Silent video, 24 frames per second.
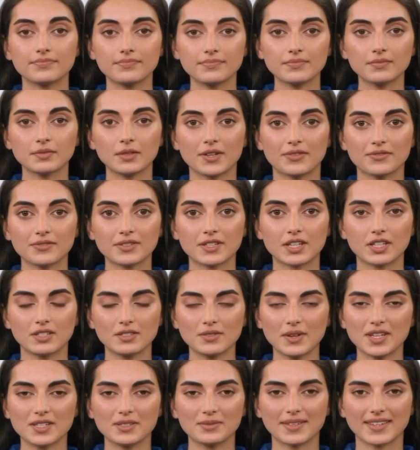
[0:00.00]
Willfully
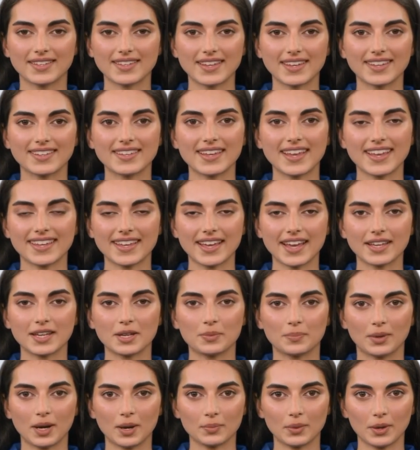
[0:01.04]
trespasses in any
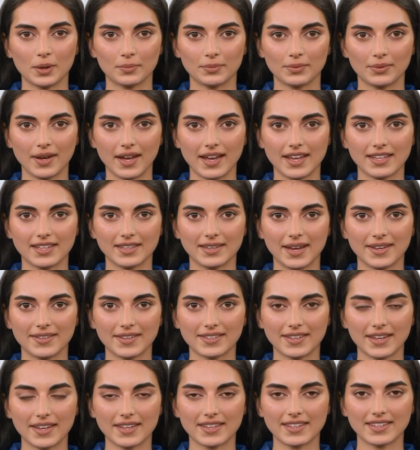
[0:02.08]
public place other
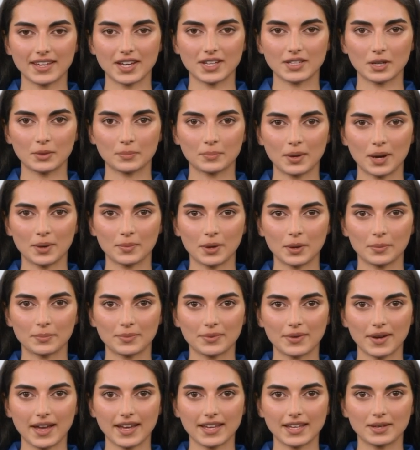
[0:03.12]
than a scheduled public
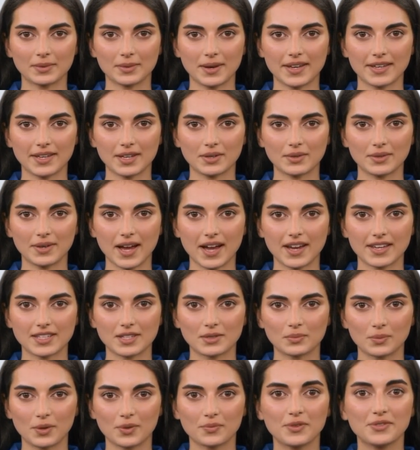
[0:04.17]
place and neglects
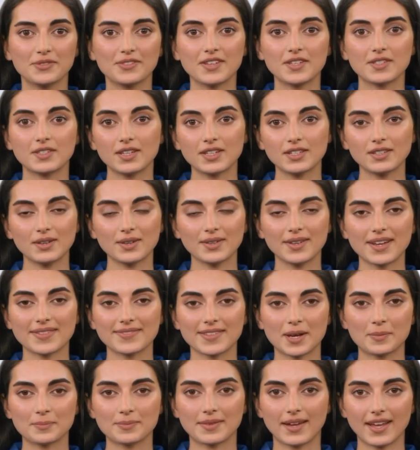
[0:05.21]
or refuses to leave
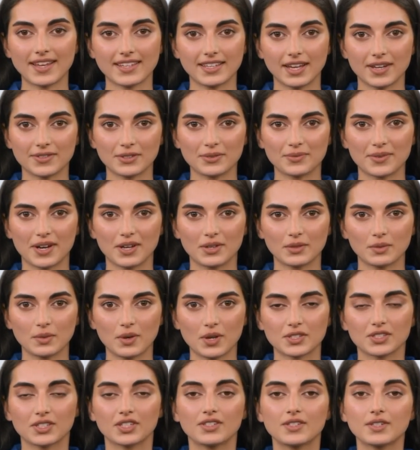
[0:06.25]
that place after being
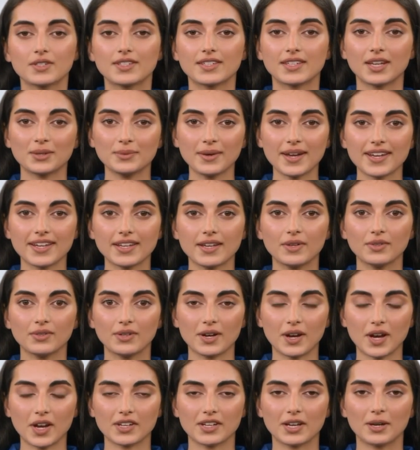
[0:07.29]
warned to do so by the
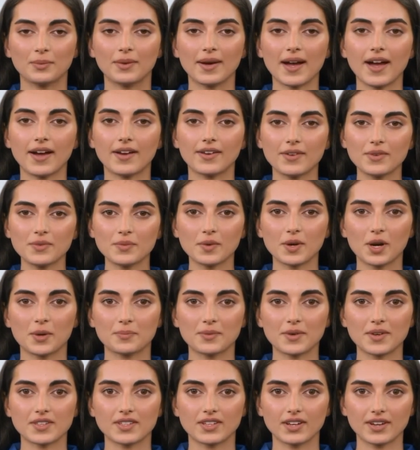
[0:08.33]
owner-occupier or a
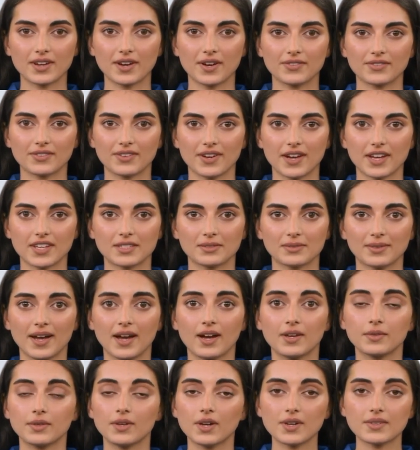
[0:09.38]
person authorized by
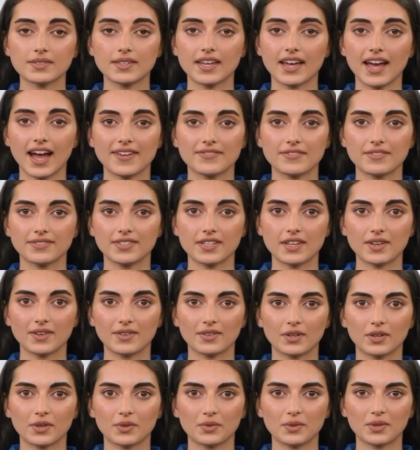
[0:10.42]
or on behalf of the
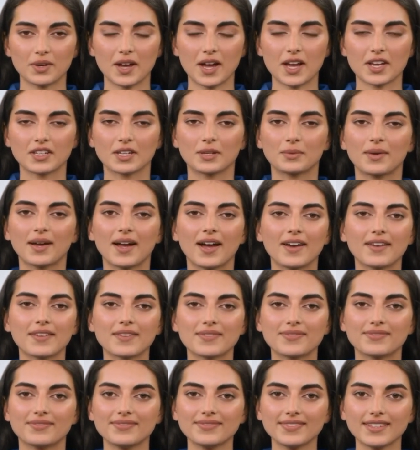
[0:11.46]
owner or
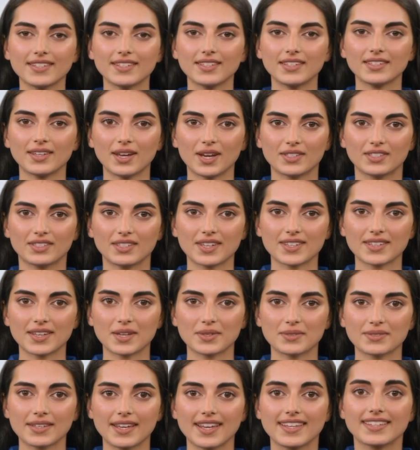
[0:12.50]
occupier. This is also
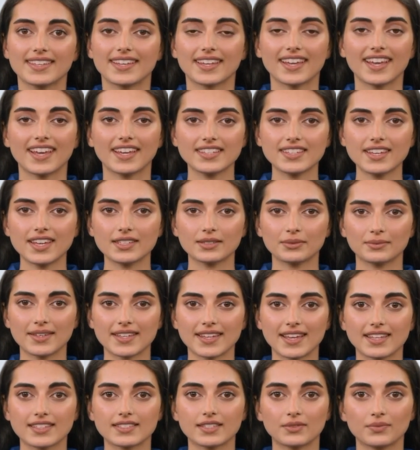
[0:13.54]
known as the agent that
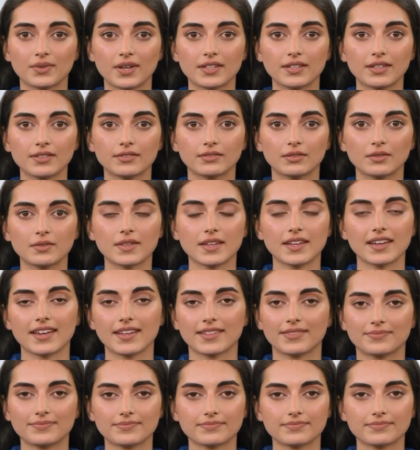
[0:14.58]
has the written authority.